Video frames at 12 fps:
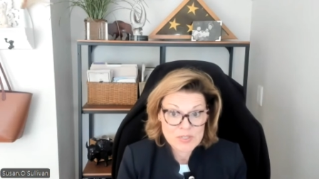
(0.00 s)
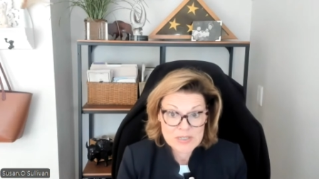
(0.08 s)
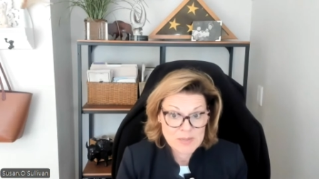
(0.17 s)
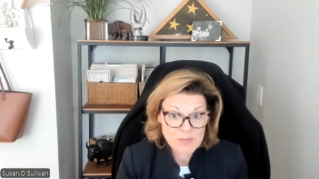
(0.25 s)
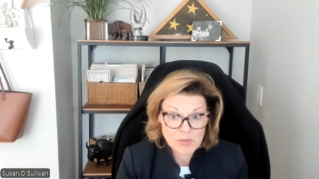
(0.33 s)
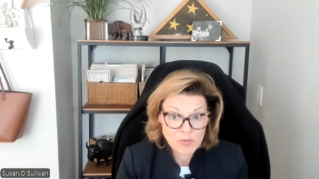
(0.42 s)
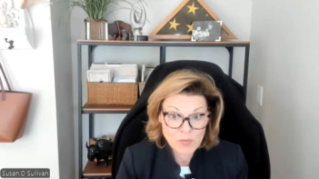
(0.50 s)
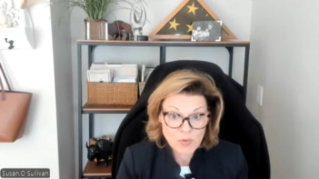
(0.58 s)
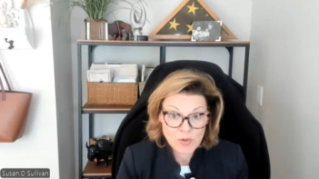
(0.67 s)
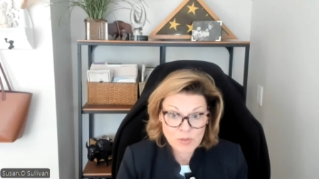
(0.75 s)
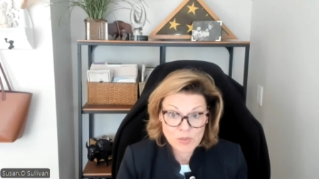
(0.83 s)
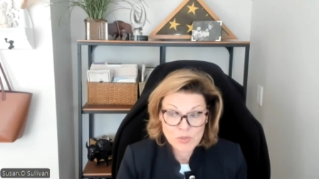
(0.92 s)
team in the
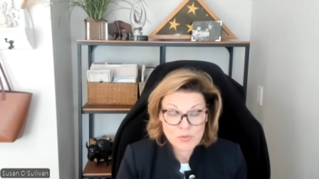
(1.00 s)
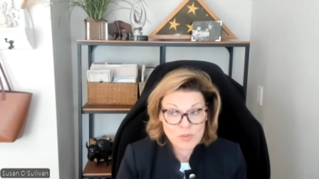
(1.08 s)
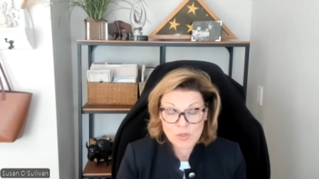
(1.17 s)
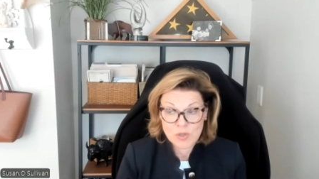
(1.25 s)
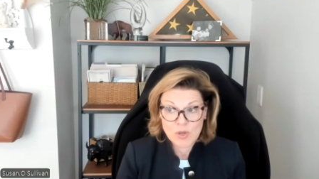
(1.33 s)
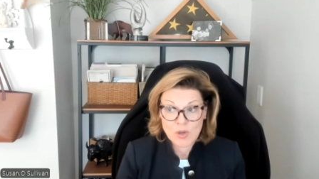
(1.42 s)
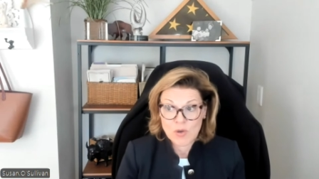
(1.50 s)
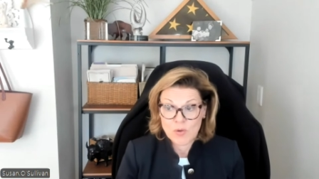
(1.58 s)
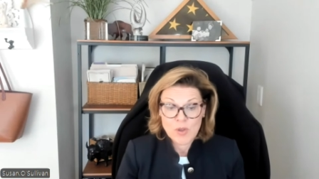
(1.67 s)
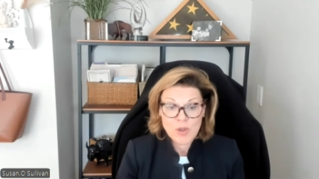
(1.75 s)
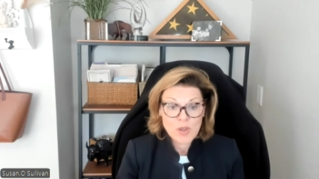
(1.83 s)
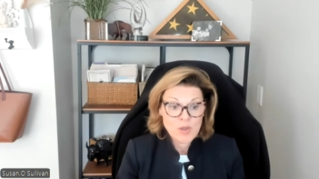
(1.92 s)
world. You can
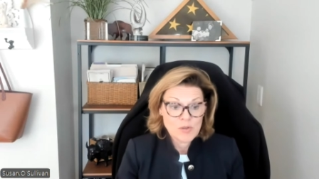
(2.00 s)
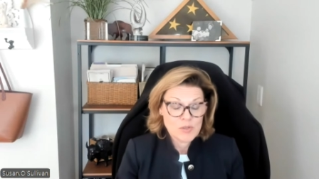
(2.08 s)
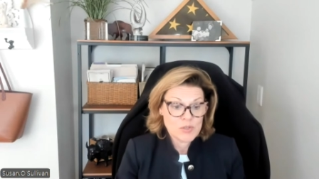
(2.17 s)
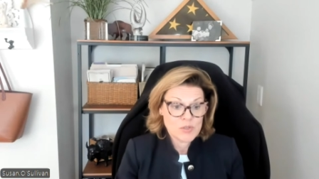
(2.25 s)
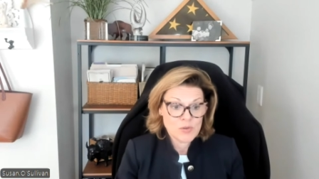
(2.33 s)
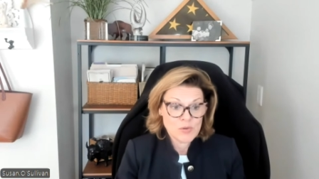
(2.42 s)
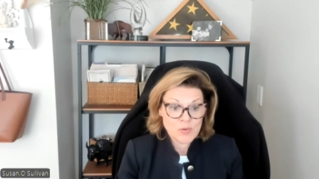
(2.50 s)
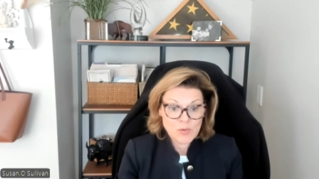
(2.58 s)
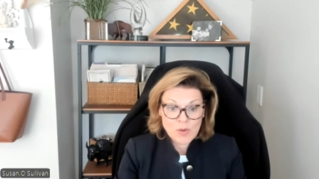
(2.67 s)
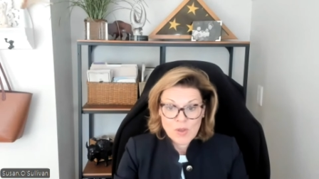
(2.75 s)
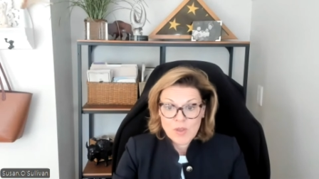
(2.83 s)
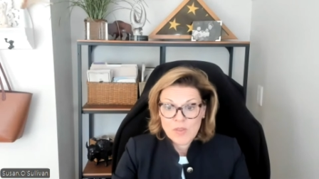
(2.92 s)
go
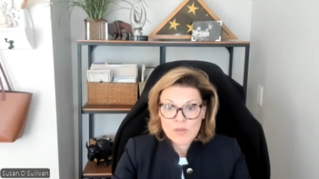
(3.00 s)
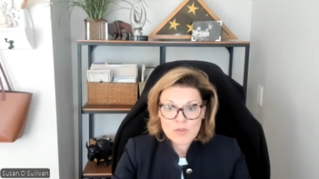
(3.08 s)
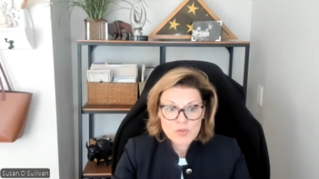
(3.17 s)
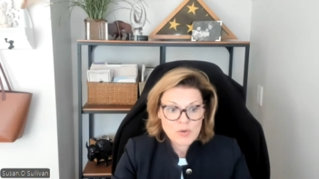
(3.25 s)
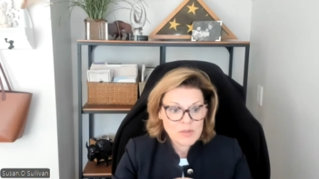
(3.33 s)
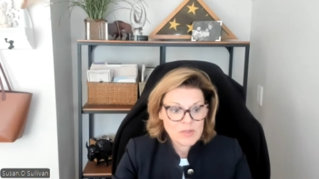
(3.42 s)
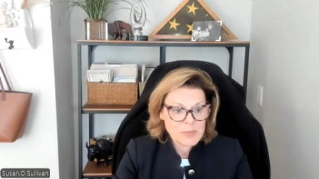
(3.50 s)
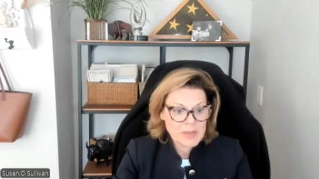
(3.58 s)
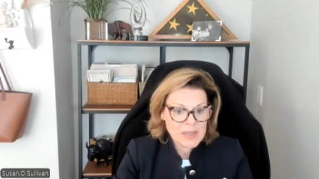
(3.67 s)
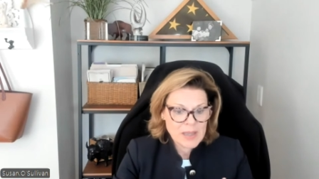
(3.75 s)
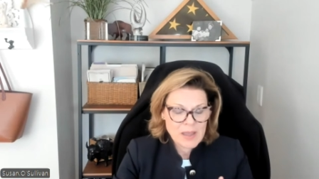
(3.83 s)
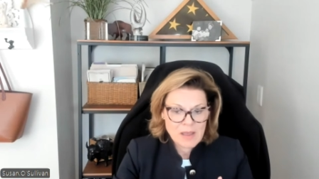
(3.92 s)
to historically
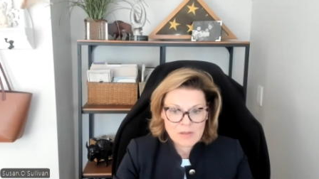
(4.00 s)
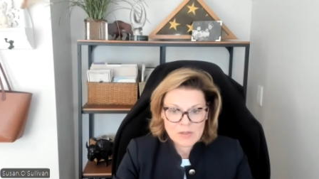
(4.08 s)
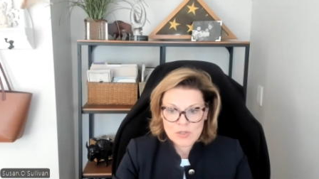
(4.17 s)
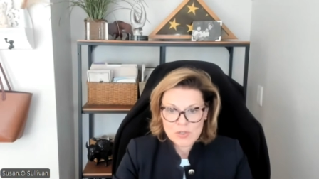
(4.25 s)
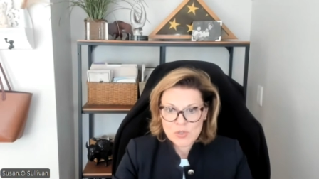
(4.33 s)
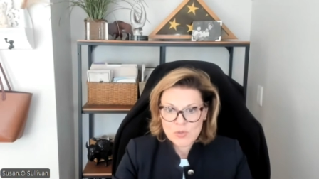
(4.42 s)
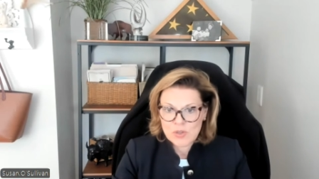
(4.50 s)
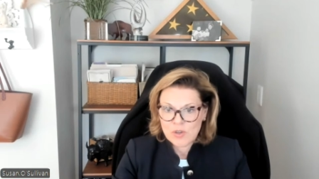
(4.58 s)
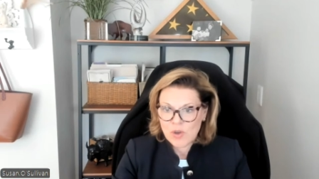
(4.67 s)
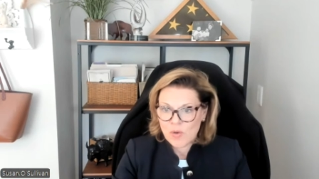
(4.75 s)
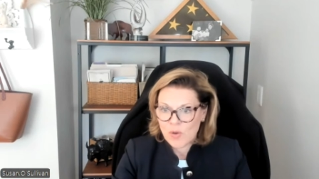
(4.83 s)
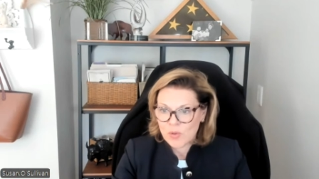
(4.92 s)
black colleges. You
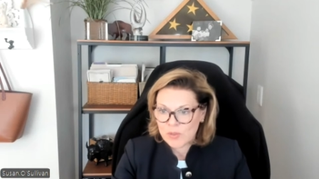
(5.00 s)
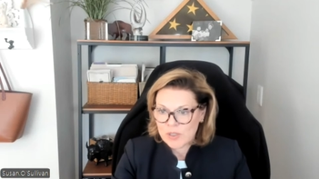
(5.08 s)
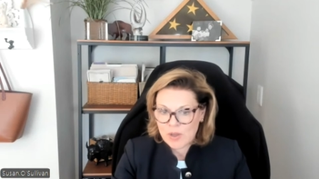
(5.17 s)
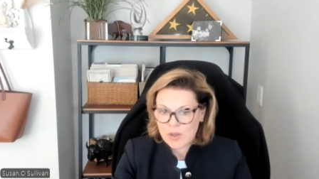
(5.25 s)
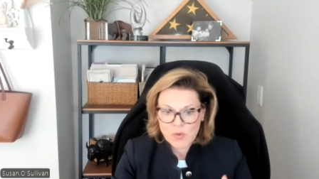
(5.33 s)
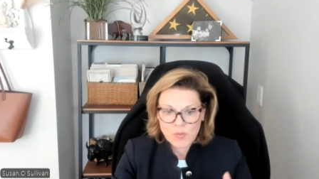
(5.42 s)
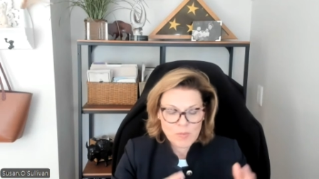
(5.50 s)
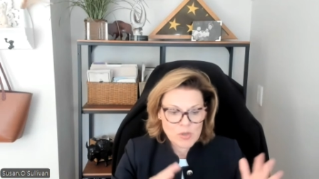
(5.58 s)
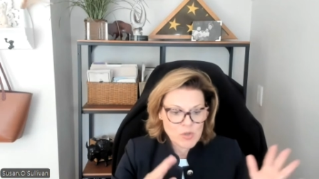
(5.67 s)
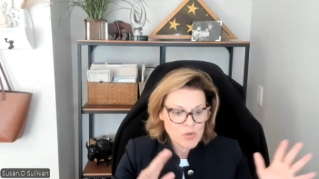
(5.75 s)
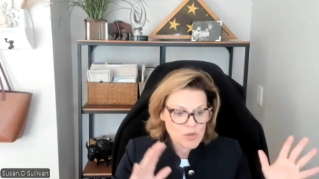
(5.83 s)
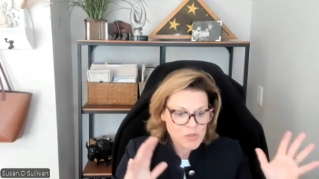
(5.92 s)
can go only hire
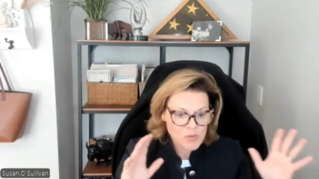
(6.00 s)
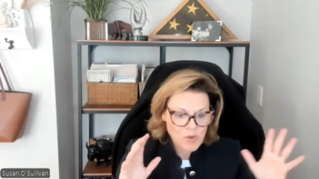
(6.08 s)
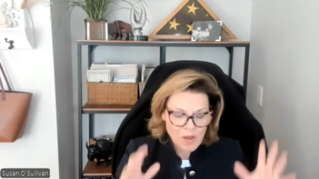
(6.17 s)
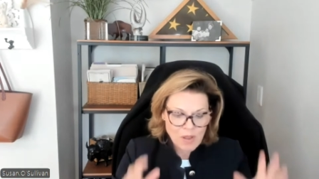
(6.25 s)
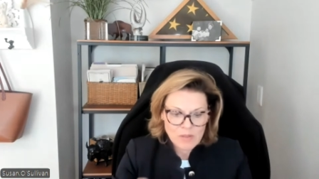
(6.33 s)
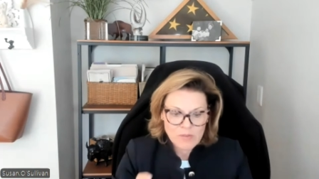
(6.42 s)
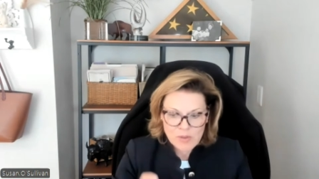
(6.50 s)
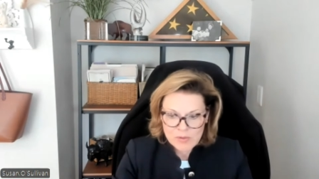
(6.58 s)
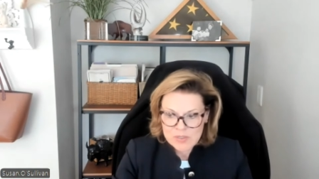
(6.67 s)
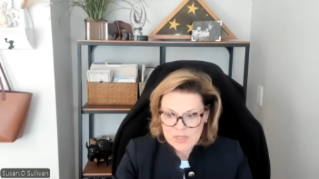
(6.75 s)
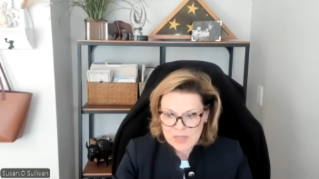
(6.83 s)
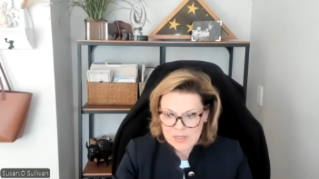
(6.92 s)
women. You can do all of
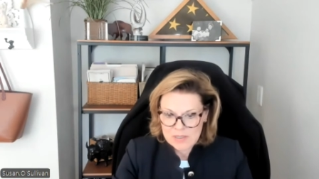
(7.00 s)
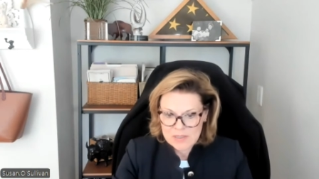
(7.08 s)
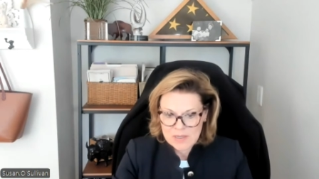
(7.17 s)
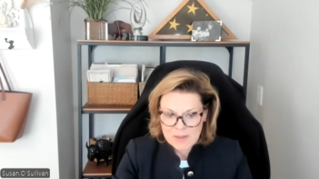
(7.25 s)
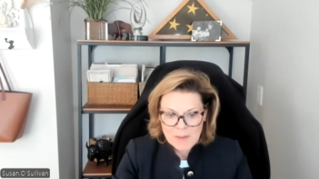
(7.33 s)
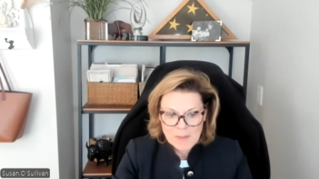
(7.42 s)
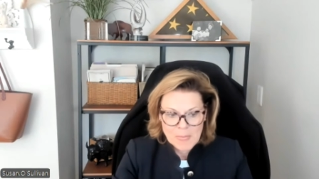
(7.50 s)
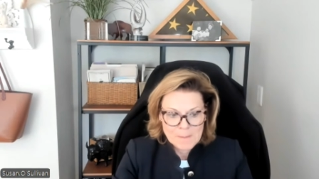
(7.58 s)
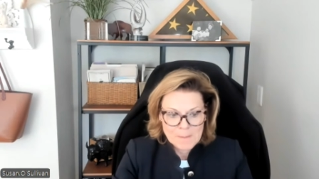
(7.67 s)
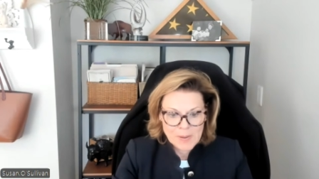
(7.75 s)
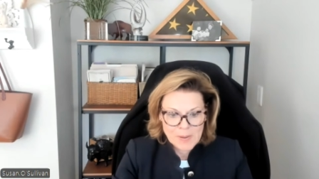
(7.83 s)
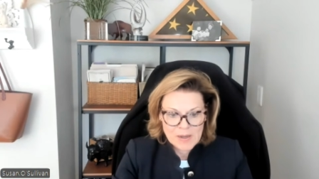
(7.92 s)
those things.
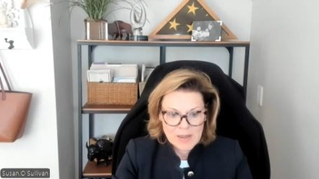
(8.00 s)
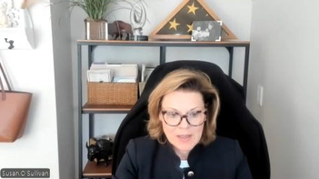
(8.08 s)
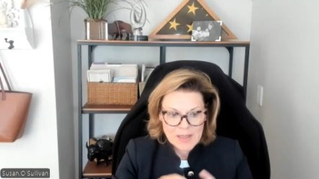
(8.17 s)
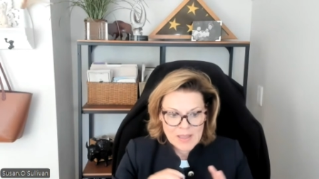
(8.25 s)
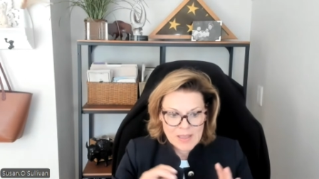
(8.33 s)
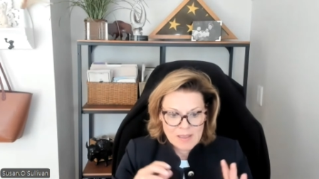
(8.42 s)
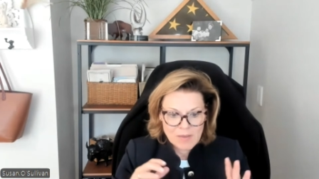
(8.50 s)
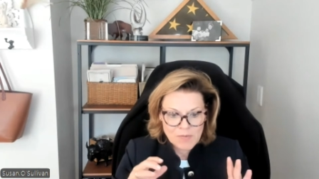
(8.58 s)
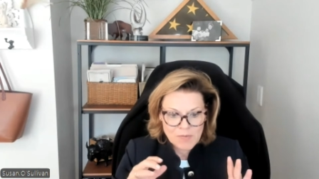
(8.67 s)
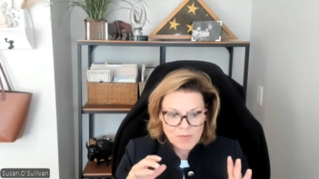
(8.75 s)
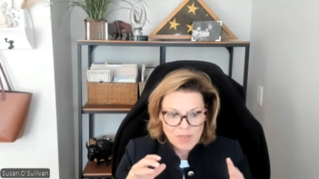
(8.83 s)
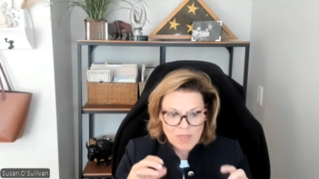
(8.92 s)
But
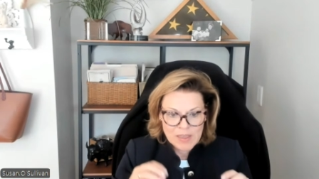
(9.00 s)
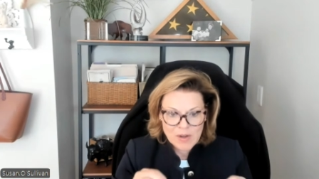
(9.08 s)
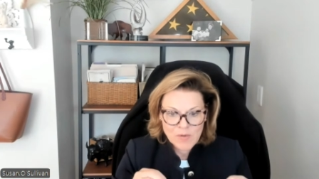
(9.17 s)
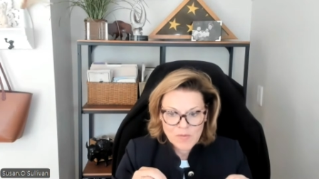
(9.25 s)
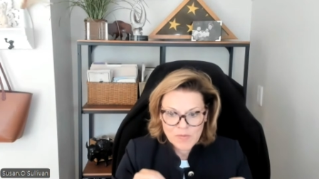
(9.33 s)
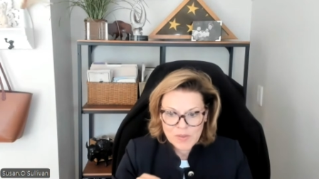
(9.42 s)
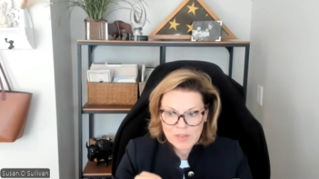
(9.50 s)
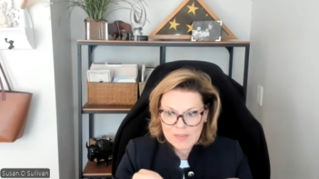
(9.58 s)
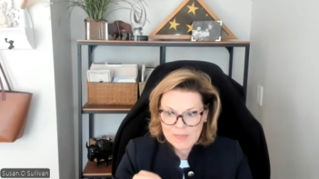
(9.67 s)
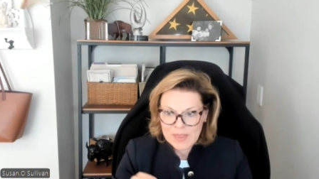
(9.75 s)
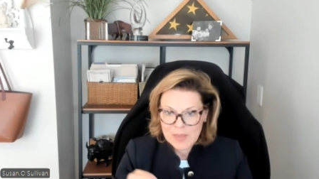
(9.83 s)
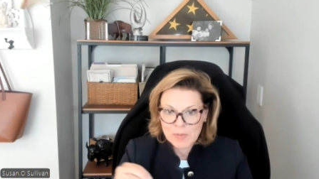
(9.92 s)
if they don't feel
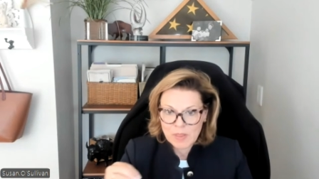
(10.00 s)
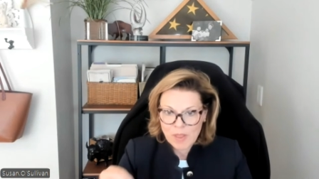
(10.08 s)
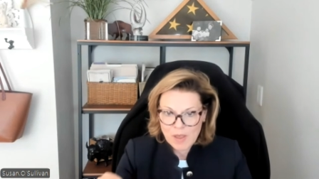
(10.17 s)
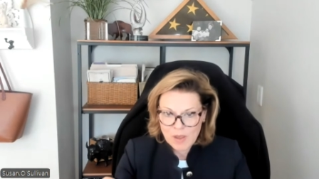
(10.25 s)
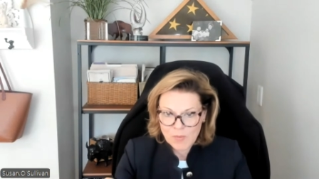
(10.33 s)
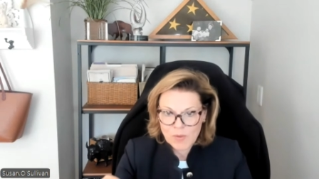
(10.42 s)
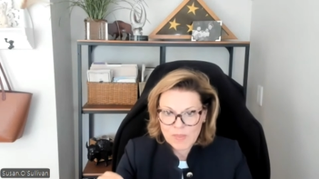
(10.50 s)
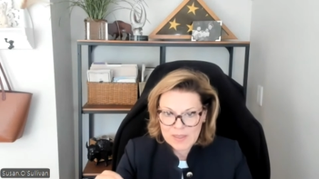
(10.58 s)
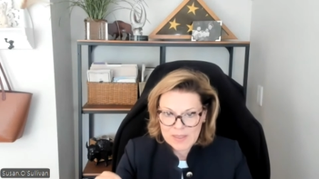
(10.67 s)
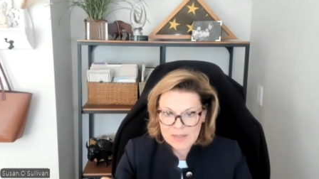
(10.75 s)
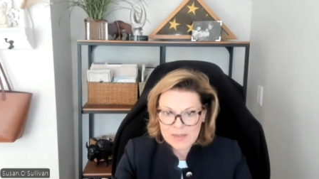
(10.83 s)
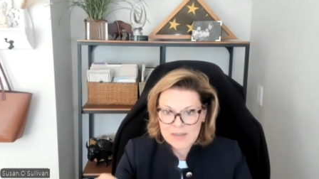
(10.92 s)
like they belong when they
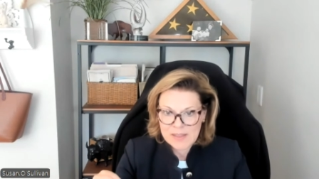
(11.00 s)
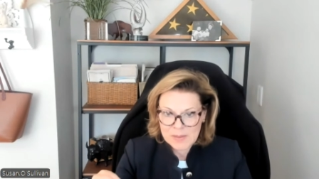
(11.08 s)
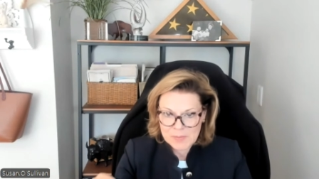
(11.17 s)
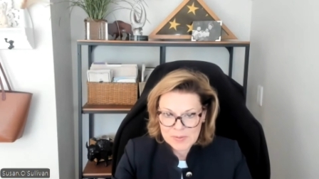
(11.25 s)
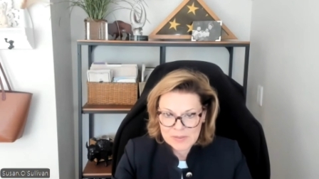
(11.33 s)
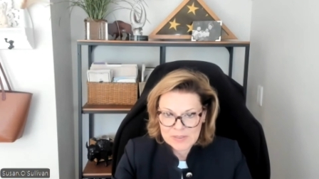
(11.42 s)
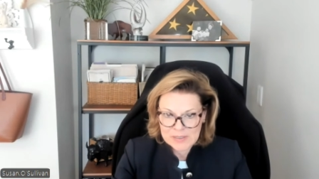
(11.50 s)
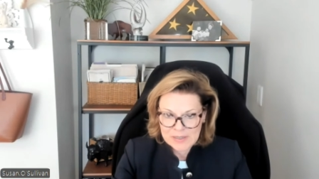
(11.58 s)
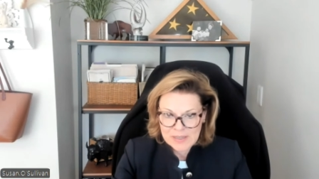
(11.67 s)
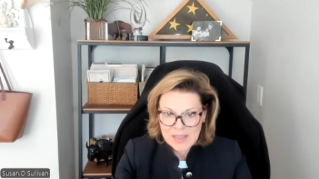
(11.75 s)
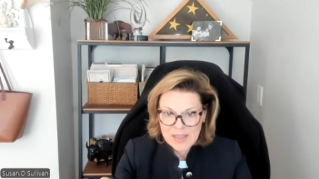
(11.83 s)
get into that building,